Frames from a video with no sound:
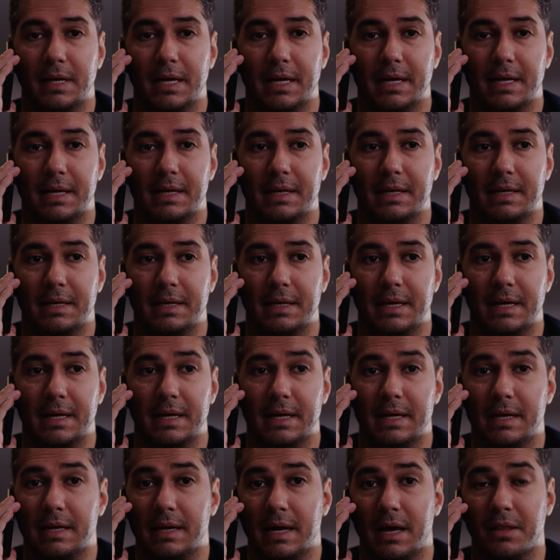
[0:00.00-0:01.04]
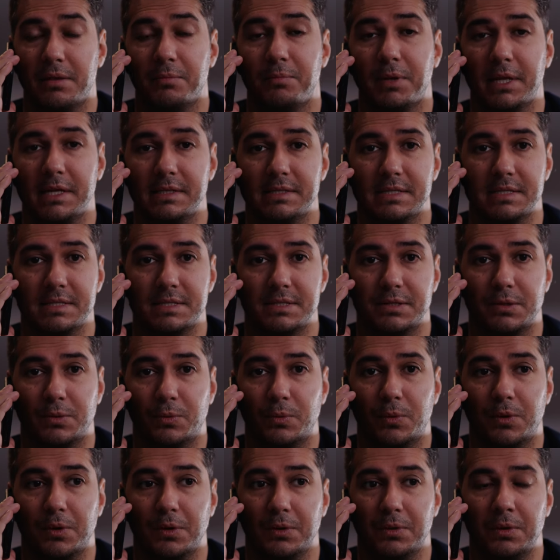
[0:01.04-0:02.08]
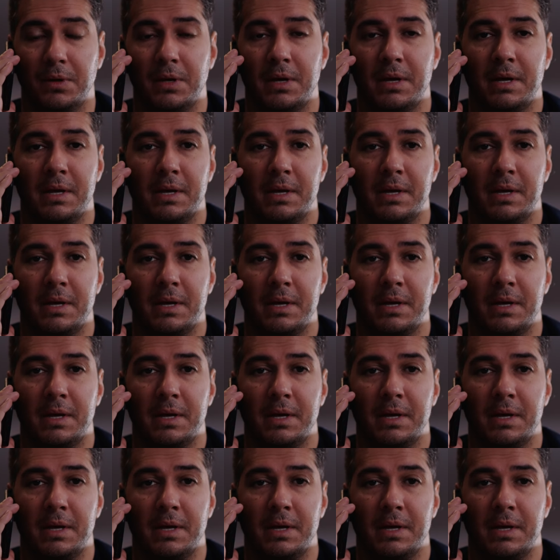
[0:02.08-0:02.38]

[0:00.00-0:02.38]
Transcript: and in other places in the world.